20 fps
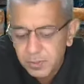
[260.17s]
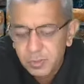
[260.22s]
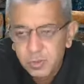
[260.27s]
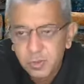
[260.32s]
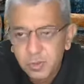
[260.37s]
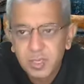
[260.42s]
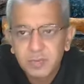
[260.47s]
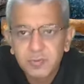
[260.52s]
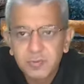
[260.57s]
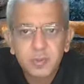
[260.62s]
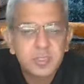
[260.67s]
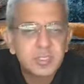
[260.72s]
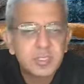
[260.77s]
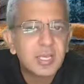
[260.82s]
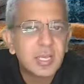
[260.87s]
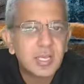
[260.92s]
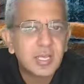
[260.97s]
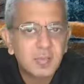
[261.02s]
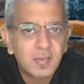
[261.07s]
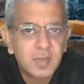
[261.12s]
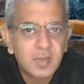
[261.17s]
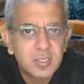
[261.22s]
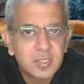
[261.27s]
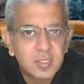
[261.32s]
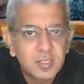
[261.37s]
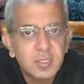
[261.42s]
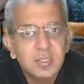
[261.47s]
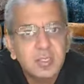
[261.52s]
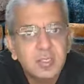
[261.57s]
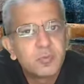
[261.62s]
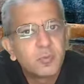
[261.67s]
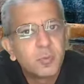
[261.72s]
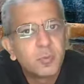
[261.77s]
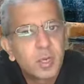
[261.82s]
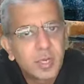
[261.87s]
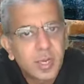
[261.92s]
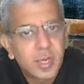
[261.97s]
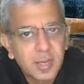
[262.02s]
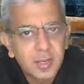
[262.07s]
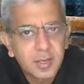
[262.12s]
So therefore, say investors
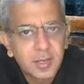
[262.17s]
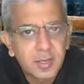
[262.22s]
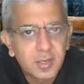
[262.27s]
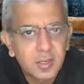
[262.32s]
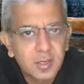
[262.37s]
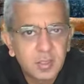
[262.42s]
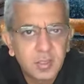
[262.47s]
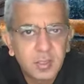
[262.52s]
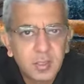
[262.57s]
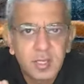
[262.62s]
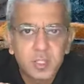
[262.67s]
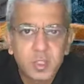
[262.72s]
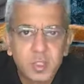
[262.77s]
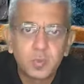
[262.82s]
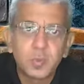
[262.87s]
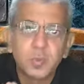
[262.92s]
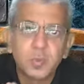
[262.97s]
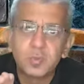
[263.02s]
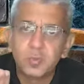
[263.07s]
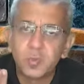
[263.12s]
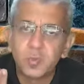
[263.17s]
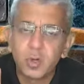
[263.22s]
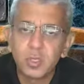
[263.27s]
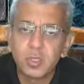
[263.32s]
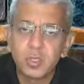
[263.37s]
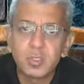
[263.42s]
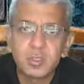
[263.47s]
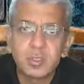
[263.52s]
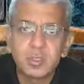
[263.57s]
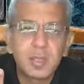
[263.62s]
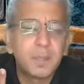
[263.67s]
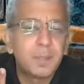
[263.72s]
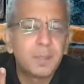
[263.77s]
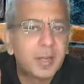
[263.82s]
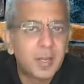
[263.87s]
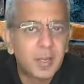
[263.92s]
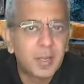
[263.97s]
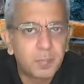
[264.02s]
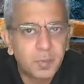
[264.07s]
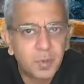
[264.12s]
want higher return. Customers want say
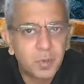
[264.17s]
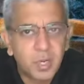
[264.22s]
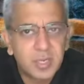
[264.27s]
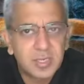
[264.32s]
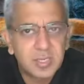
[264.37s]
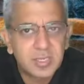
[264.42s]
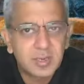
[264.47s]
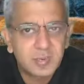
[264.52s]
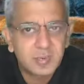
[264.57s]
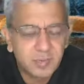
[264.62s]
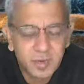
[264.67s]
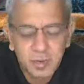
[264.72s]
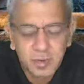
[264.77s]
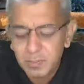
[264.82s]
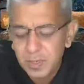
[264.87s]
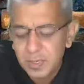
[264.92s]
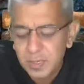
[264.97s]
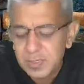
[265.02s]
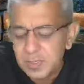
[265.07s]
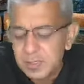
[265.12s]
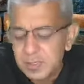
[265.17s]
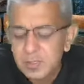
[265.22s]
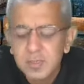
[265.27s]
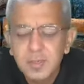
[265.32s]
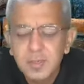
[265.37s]
better products at fair prices.